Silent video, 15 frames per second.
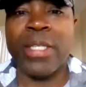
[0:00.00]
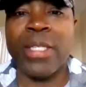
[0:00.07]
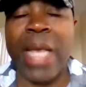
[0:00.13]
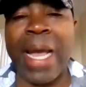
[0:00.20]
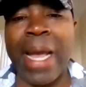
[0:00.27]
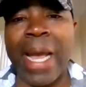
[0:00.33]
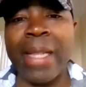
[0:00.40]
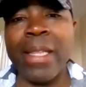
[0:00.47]
See,
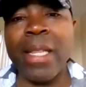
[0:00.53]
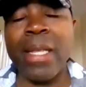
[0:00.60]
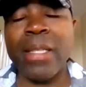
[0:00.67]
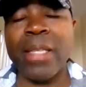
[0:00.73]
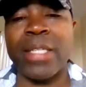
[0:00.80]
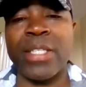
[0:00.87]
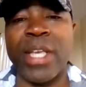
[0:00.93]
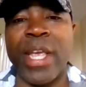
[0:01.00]
I
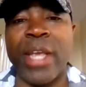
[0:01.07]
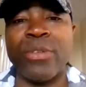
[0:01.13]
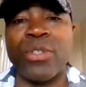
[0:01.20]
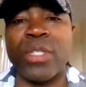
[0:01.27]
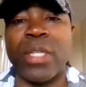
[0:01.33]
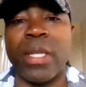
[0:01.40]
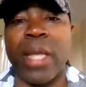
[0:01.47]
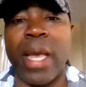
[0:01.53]
think that's
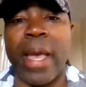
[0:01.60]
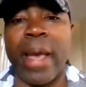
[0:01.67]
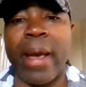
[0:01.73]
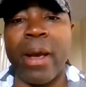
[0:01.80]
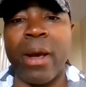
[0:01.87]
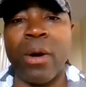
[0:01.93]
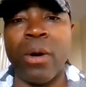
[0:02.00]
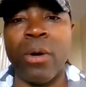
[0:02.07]
interesting
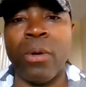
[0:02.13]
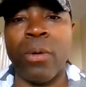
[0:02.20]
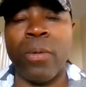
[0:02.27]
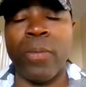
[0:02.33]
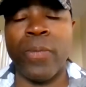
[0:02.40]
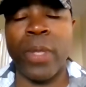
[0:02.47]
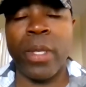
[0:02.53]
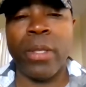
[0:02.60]

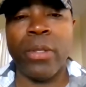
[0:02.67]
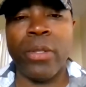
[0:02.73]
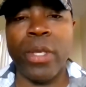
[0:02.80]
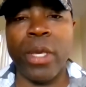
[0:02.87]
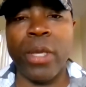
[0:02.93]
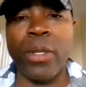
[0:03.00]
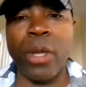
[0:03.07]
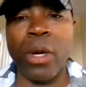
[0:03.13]
how,
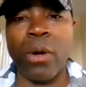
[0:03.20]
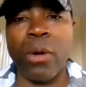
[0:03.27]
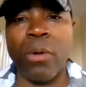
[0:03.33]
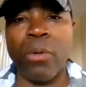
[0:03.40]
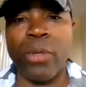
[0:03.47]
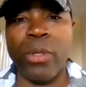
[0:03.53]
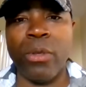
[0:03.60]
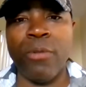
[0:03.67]
you
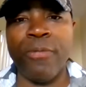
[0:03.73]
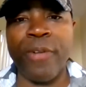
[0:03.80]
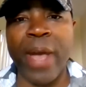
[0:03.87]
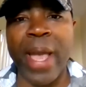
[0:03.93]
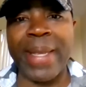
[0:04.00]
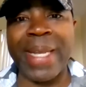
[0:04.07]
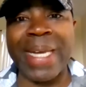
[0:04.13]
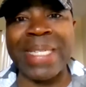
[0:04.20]
know, you
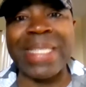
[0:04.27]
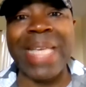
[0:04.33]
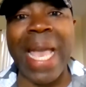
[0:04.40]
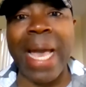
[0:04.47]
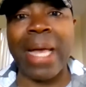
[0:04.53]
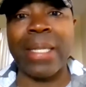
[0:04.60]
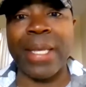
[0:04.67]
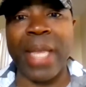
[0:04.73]
find a
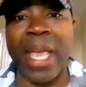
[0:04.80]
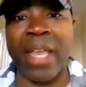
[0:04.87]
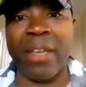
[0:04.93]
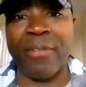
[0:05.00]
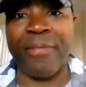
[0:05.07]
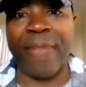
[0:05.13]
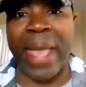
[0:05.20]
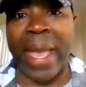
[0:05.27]
talent
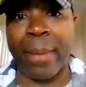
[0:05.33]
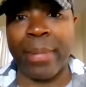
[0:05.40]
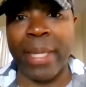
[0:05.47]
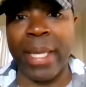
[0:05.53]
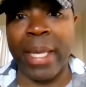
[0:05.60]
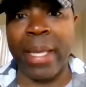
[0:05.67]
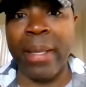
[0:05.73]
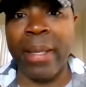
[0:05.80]
in a
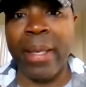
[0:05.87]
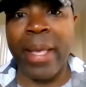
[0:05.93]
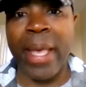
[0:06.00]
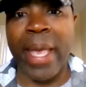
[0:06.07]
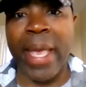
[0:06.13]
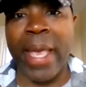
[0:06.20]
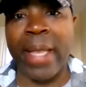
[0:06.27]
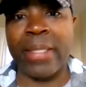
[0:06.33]
family
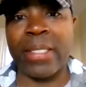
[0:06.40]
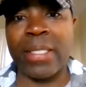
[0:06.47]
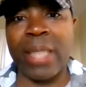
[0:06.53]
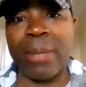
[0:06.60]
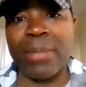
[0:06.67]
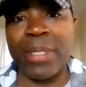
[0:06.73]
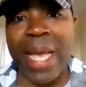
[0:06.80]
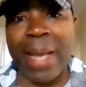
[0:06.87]
and
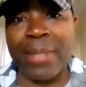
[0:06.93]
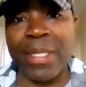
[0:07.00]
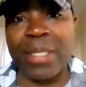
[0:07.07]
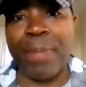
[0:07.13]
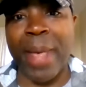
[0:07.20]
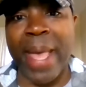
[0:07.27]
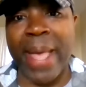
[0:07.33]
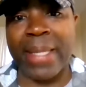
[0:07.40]
sometimes
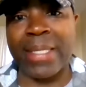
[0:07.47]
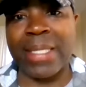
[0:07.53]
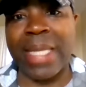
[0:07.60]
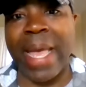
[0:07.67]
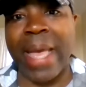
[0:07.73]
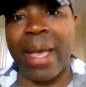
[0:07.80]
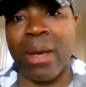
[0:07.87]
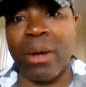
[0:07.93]
it's passed
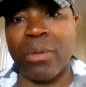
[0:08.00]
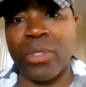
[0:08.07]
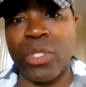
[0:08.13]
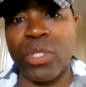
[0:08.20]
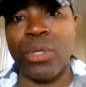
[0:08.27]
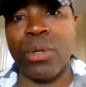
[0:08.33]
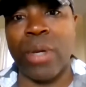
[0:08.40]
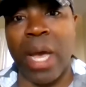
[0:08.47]
down
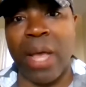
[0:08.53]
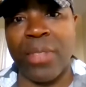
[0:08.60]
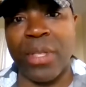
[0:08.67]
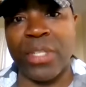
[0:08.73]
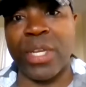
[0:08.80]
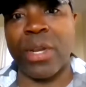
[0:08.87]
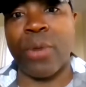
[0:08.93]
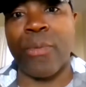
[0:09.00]
to
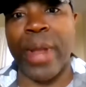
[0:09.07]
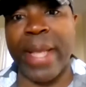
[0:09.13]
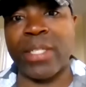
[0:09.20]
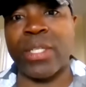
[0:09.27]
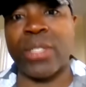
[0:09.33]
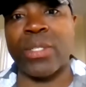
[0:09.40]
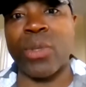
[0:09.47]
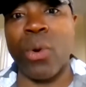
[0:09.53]
other
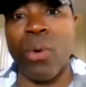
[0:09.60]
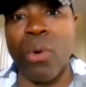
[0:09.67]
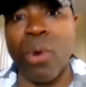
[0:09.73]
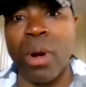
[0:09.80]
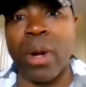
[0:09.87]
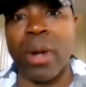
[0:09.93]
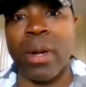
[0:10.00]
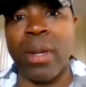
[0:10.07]
generations,
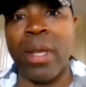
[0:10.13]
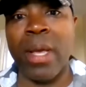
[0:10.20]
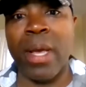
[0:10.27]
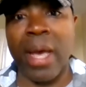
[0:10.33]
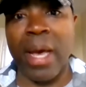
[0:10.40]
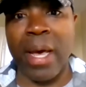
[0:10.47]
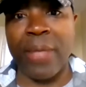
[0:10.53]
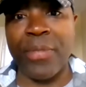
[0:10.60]
or
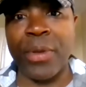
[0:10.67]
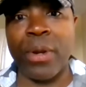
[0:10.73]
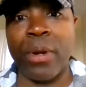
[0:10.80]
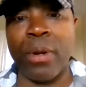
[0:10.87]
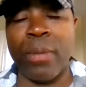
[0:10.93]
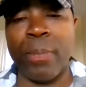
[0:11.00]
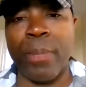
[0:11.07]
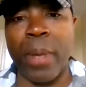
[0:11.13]

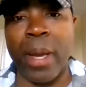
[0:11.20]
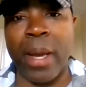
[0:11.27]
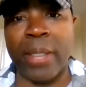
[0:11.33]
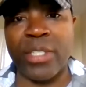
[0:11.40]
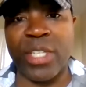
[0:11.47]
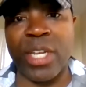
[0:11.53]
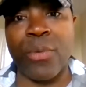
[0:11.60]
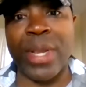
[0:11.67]
other
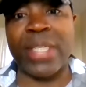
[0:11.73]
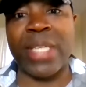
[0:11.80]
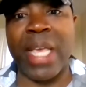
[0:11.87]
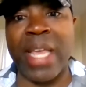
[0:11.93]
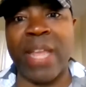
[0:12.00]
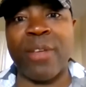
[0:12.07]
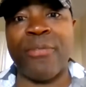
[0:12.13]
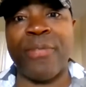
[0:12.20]
generations
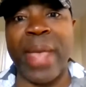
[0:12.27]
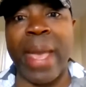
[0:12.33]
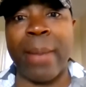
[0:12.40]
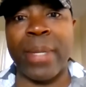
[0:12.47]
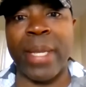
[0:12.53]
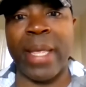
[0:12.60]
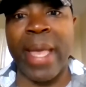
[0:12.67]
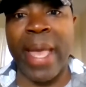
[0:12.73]
in a
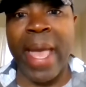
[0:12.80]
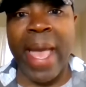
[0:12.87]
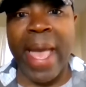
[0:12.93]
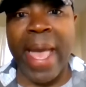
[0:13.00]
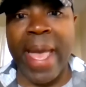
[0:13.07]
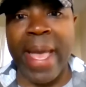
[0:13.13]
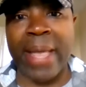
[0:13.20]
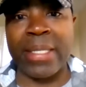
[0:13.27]
family
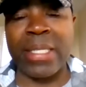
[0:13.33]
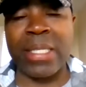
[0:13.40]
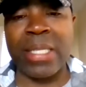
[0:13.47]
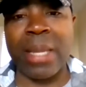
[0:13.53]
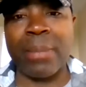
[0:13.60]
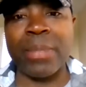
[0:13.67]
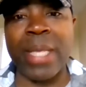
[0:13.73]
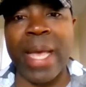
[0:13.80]
has
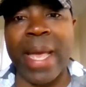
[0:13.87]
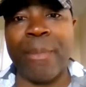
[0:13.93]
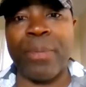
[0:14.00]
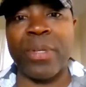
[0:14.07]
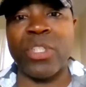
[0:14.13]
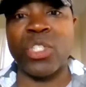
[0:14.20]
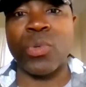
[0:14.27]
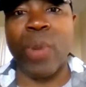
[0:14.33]
some type
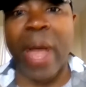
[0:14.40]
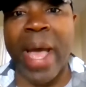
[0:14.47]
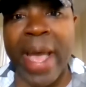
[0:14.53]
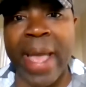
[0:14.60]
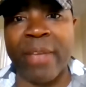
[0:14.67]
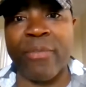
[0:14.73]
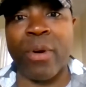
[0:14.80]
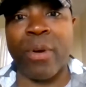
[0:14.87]
of
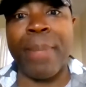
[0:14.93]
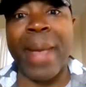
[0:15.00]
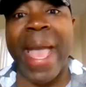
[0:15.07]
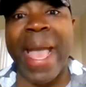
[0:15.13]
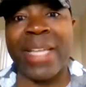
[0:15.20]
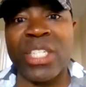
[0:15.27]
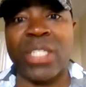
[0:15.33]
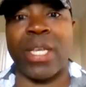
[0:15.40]
drive or
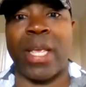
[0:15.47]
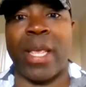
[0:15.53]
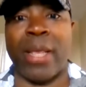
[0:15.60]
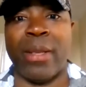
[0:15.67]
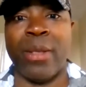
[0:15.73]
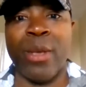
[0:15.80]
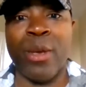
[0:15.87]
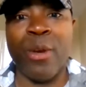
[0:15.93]

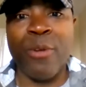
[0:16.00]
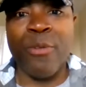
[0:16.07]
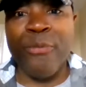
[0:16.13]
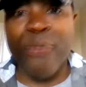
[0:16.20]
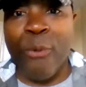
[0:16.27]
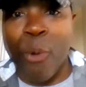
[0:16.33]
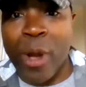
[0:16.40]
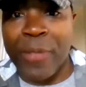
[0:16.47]
passion
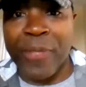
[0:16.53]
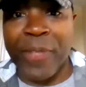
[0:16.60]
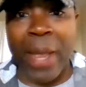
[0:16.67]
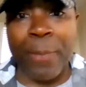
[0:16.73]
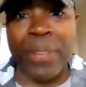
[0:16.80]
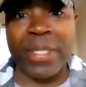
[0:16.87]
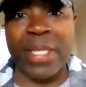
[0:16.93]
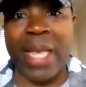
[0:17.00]
for
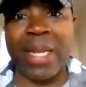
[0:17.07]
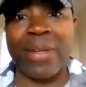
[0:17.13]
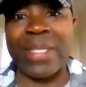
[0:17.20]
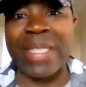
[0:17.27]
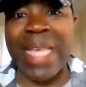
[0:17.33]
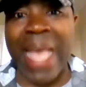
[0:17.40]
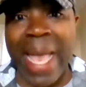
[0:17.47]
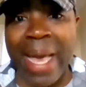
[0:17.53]
that particular
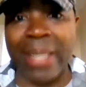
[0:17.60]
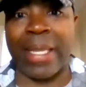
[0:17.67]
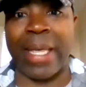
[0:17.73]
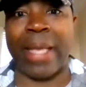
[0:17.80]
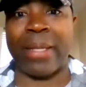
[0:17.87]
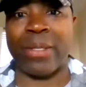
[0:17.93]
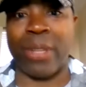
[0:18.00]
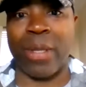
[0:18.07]

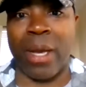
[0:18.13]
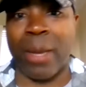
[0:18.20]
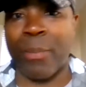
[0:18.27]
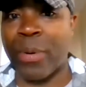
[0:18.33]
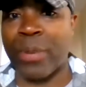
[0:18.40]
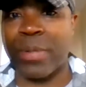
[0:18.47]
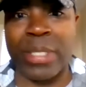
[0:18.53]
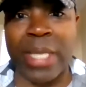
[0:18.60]
talent,
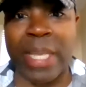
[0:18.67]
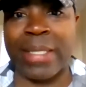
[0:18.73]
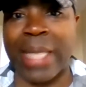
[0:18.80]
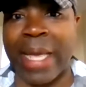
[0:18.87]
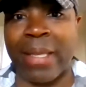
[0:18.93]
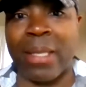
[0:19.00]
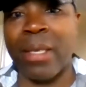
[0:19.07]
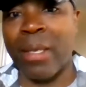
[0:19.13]
per se.
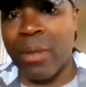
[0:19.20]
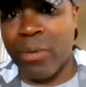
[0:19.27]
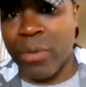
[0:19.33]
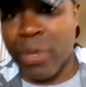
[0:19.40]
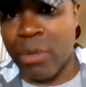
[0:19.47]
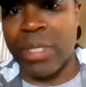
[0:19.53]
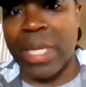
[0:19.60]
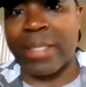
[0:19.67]
Like
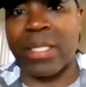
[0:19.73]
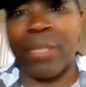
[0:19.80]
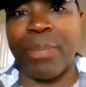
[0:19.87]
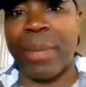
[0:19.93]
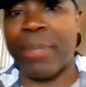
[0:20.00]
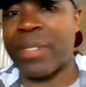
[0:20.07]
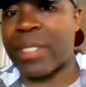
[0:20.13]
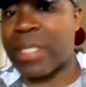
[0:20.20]
you, like some
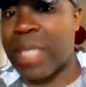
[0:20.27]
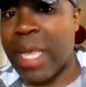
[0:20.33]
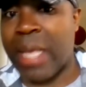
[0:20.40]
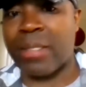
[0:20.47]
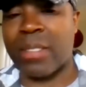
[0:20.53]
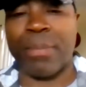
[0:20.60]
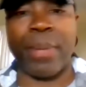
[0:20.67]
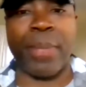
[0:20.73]
people
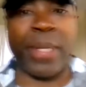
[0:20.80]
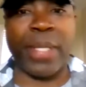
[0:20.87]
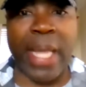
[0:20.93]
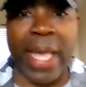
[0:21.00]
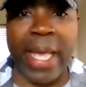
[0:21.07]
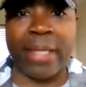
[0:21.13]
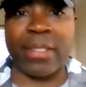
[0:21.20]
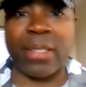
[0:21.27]
sing, some people
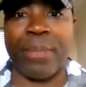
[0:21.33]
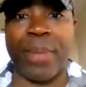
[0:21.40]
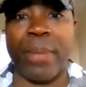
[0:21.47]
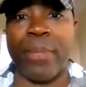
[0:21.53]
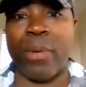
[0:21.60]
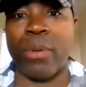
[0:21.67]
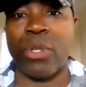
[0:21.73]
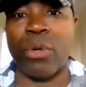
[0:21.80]
dance, some people